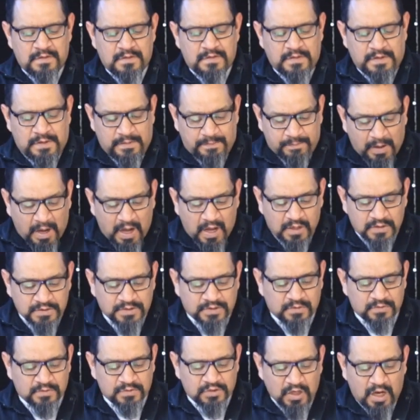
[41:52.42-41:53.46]
The
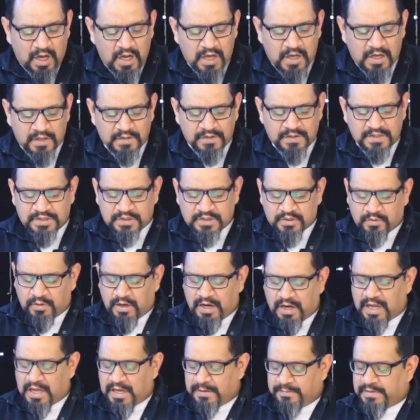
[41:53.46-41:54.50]
Apostle John
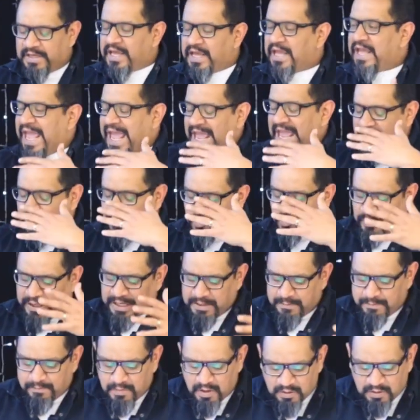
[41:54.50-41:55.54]
described a
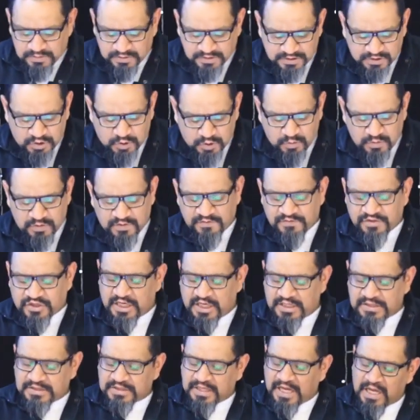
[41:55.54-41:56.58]
great multitude of
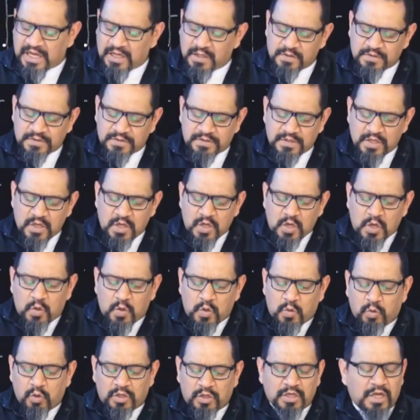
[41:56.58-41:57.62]
Gentiles
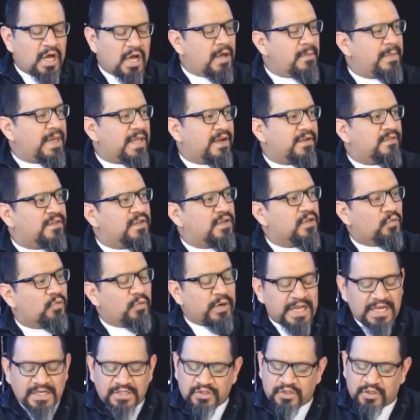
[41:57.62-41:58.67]
who will come out of the
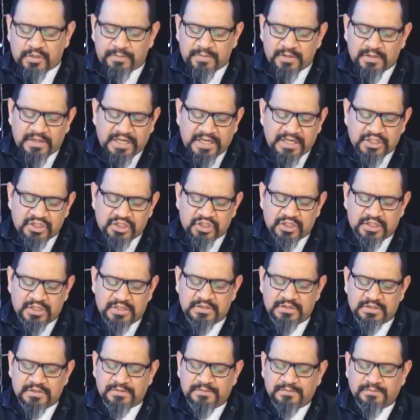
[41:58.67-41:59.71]
great
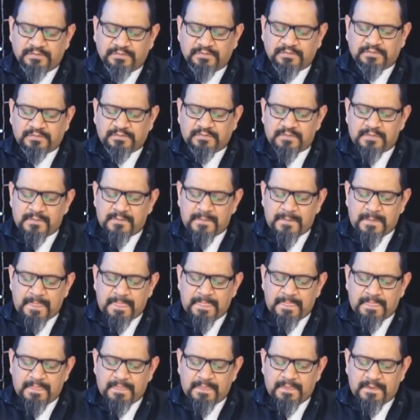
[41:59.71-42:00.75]
tribulation
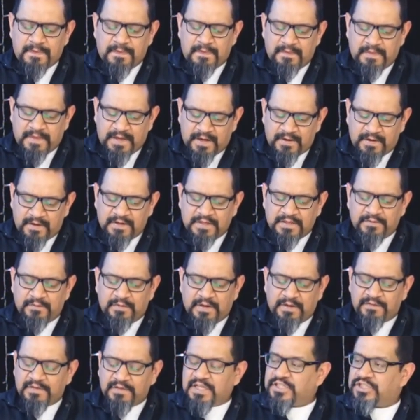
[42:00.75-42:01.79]
there in
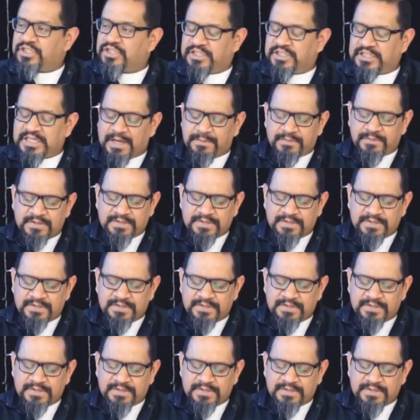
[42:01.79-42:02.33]
Revelation chapter